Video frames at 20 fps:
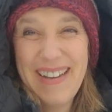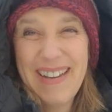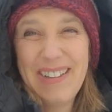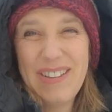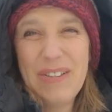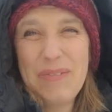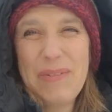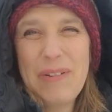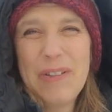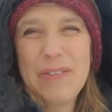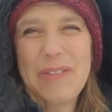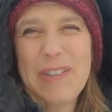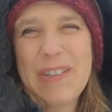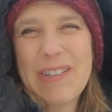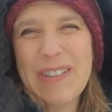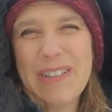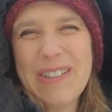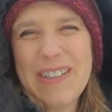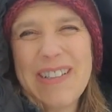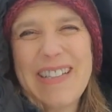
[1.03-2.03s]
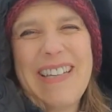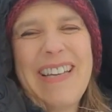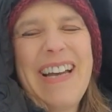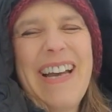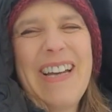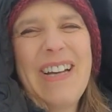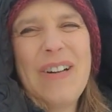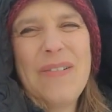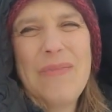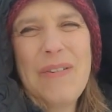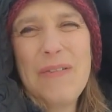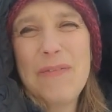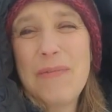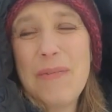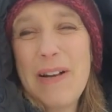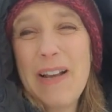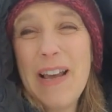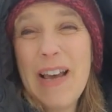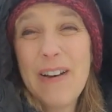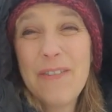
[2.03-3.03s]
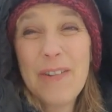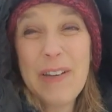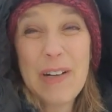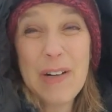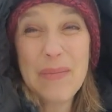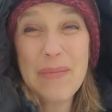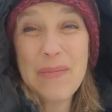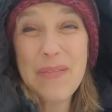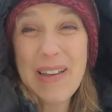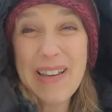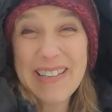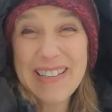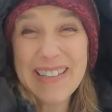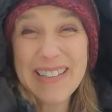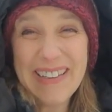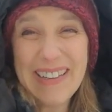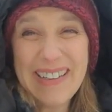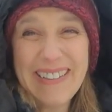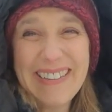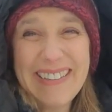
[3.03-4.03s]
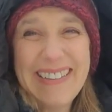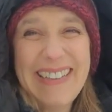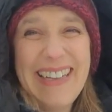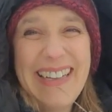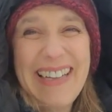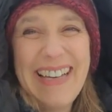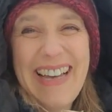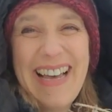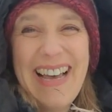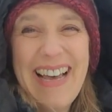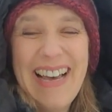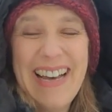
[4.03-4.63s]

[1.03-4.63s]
Hello, beautiful souls. I hope you've been having an amazing holiday.